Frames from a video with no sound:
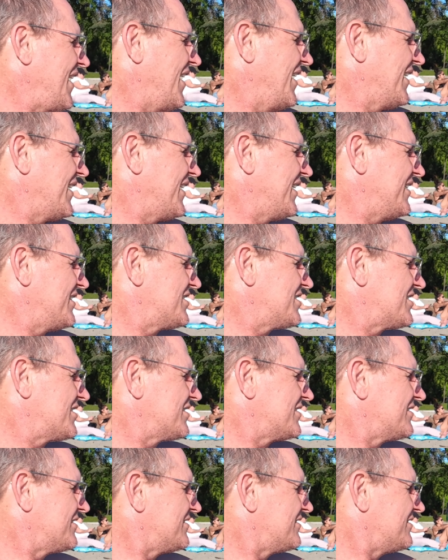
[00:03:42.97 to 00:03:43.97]
I
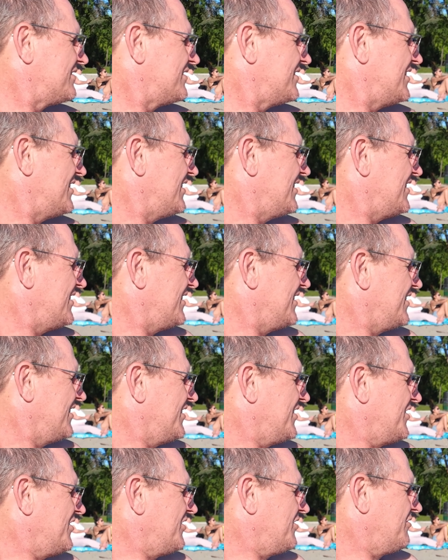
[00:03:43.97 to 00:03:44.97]
guess.
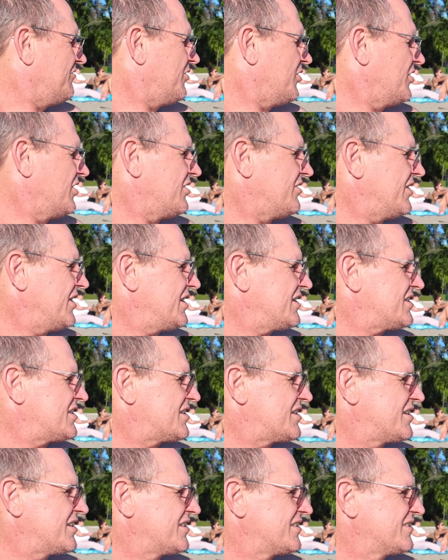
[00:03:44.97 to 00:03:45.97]
For the
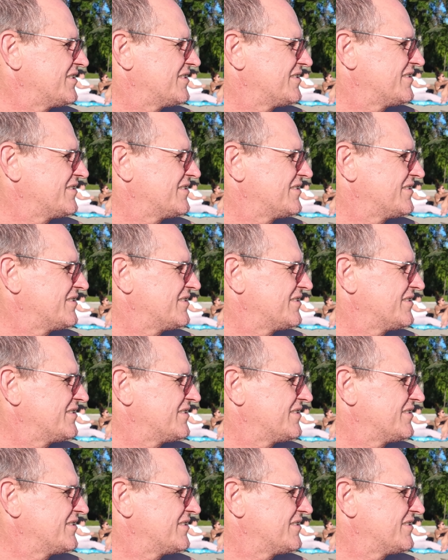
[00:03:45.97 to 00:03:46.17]
rest,